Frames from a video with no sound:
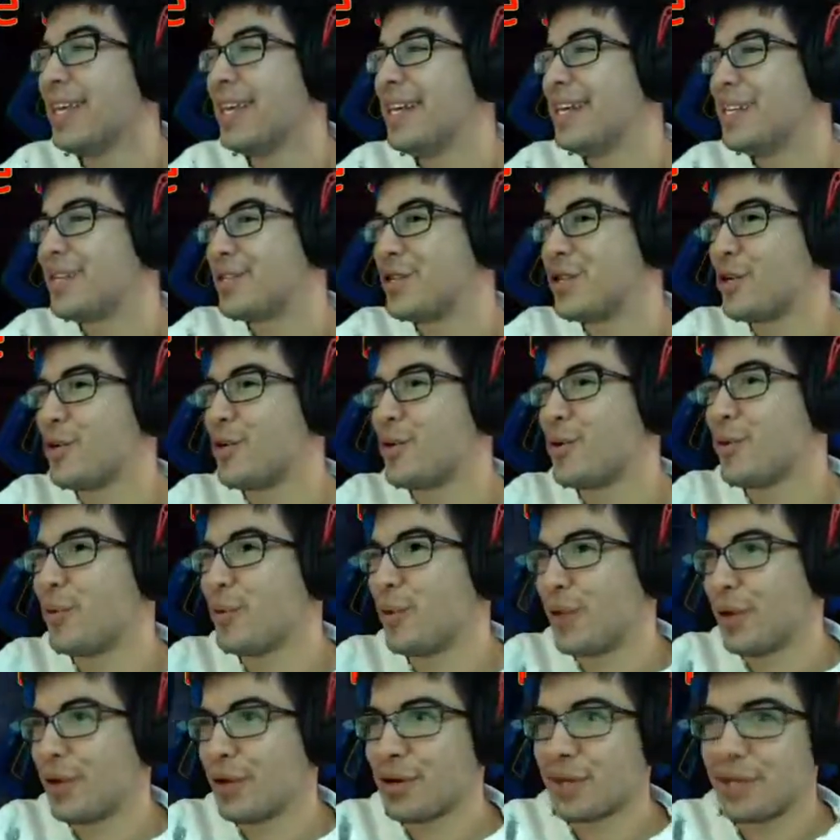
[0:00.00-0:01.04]
So
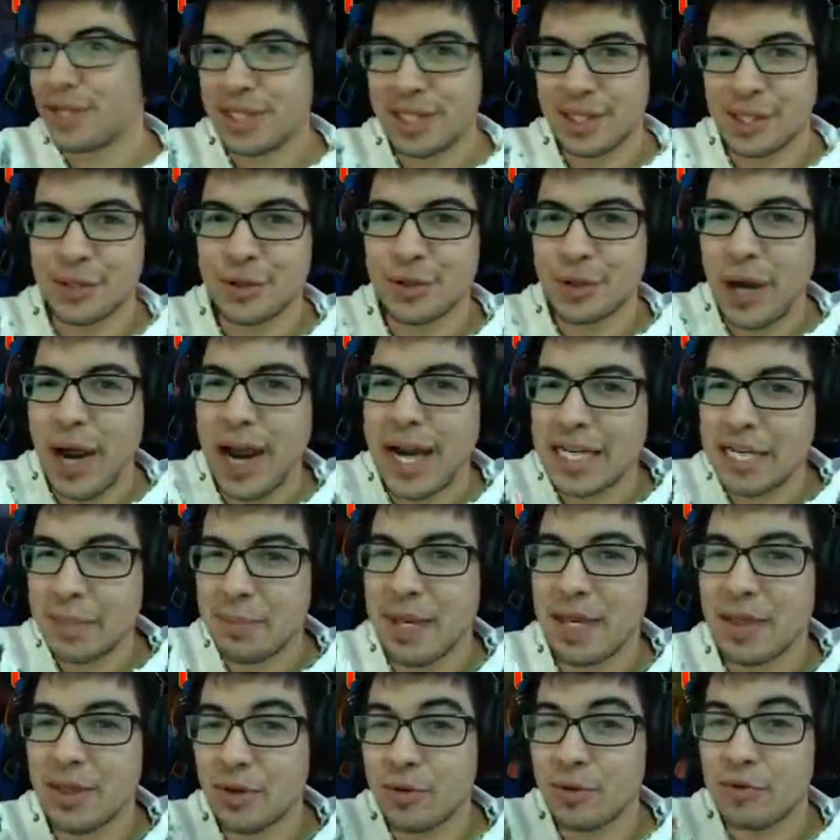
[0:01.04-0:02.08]
they're still trying to make their